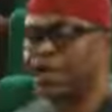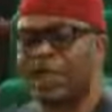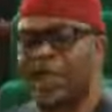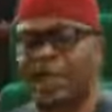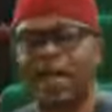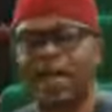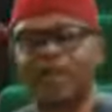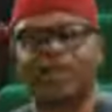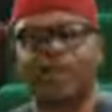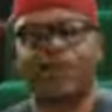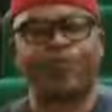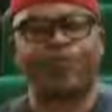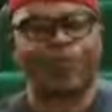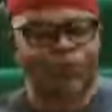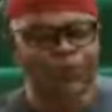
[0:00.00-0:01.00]
that as a
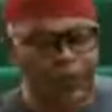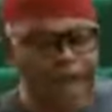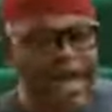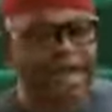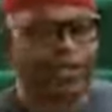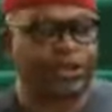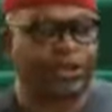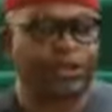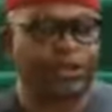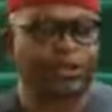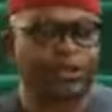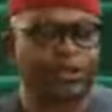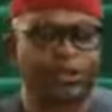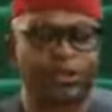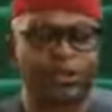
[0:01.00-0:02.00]
privilege
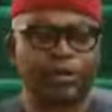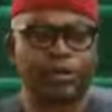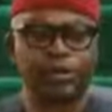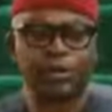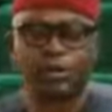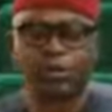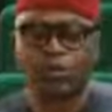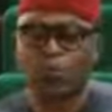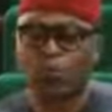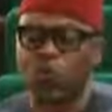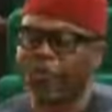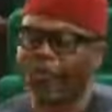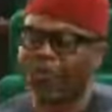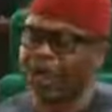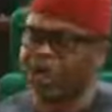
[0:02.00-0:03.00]

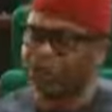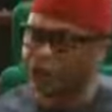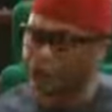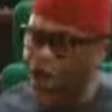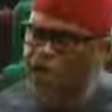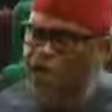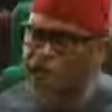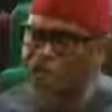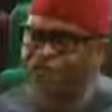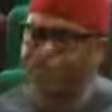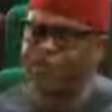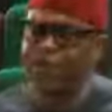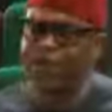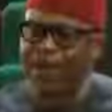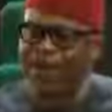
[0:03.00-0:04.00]
which he enjoys as
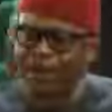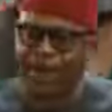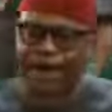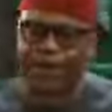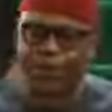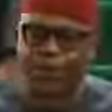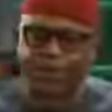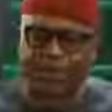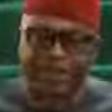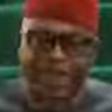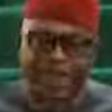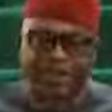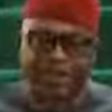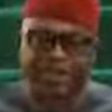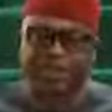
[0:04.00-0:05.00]
a member
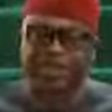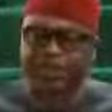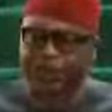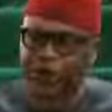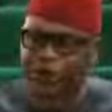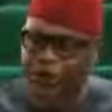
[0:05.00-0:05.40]
representing his